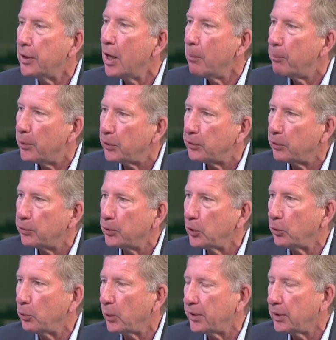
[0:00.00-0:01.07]
Mm. Plus, of
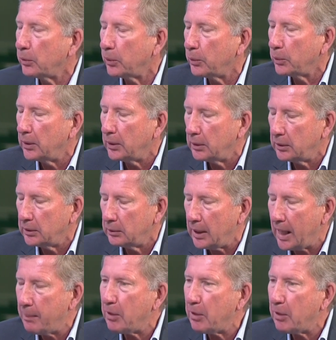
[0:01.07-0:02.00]
course, what uh,